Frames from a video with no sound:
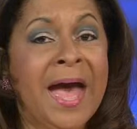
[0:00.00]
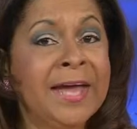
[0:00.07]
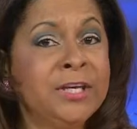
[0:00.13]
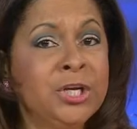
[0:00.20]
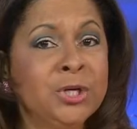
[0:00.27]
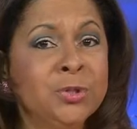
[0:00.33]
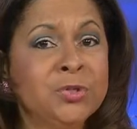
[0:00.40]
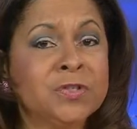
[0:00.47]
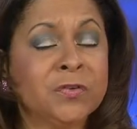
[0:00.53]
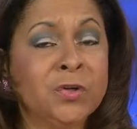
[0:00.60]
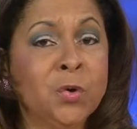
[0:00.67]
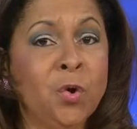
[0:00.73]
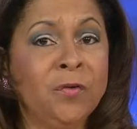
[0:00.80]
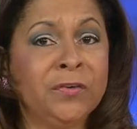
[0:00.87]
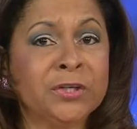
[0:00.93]
Bad news for
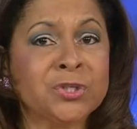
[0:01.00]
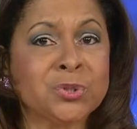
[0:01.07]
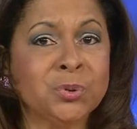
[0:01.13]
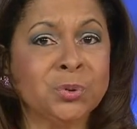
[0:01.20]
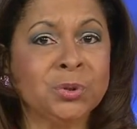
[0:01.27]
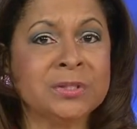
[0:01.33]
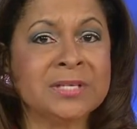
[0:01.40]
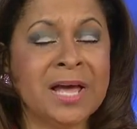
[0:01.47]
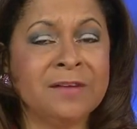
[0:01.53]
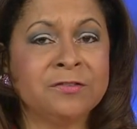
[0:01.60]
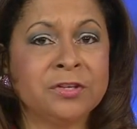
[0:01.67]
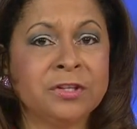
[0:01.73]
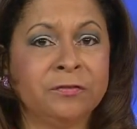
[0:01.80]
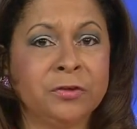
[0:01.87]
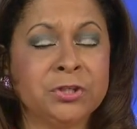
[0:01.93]
Norfolk schools
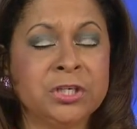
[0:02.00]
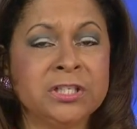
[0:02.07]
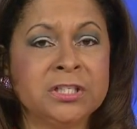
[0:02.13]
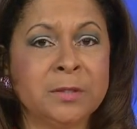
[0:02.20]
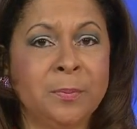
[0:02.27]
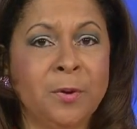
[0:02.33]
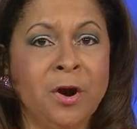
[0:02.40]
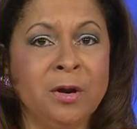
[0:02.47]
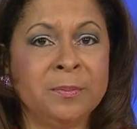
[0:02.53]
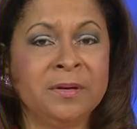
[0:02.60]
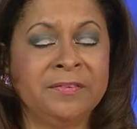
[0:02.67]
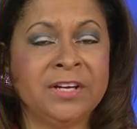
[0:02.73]
after the Virginia Department